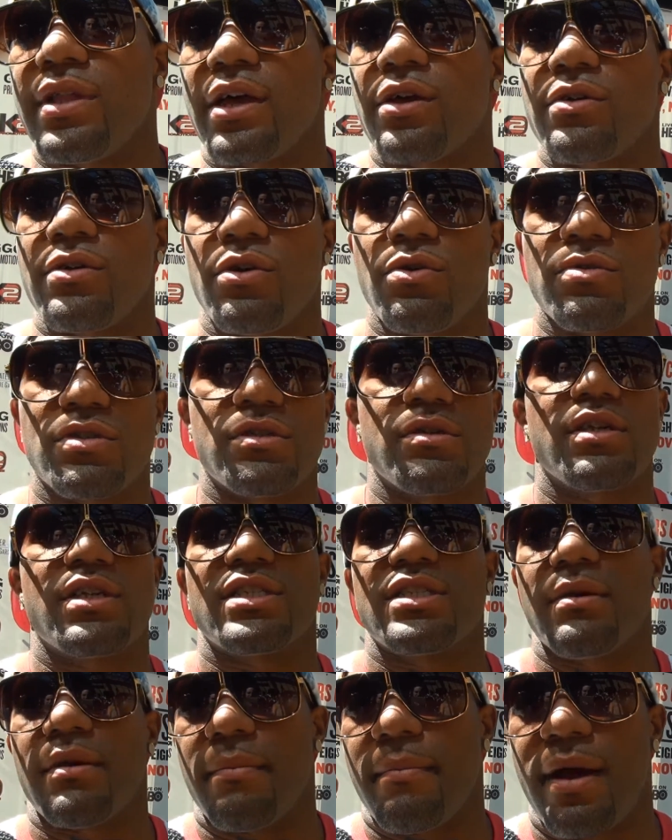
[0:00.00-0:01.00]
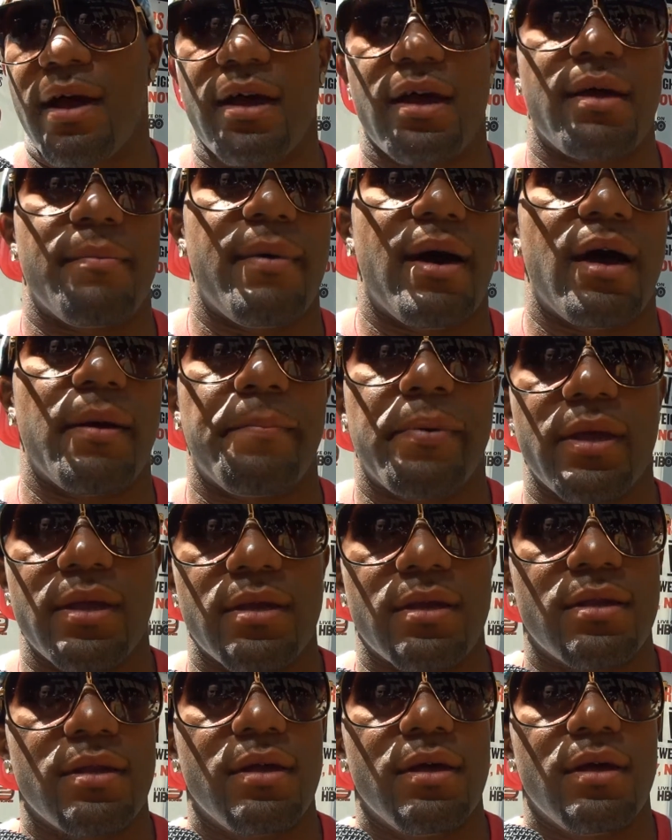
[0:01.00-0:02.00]
In my
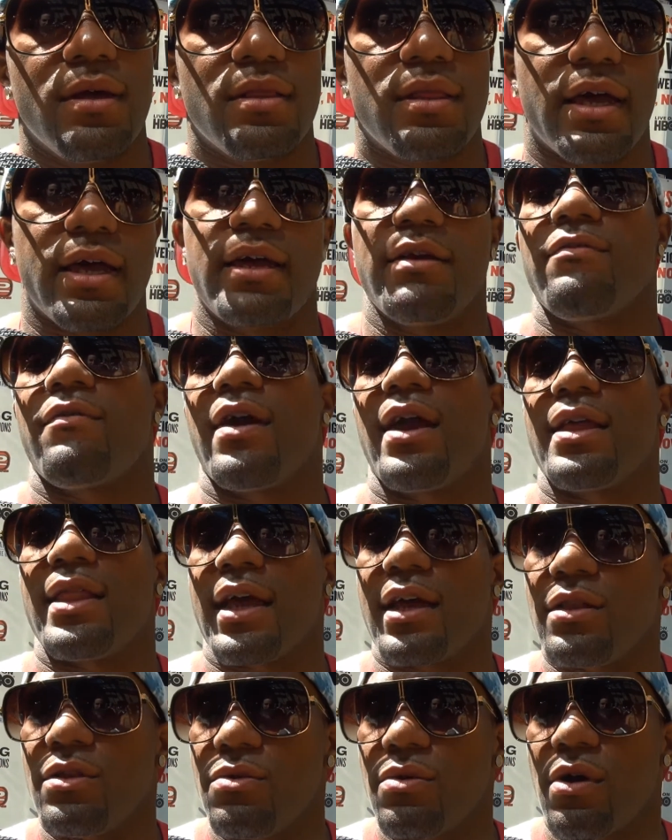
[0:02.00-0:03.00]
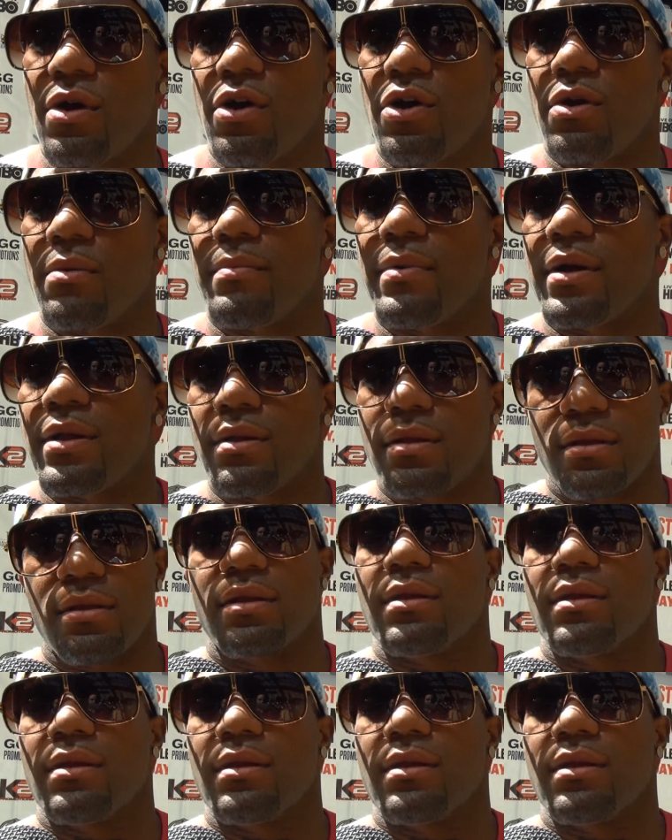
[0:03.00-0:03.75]
opinion, he ran like a little girl, but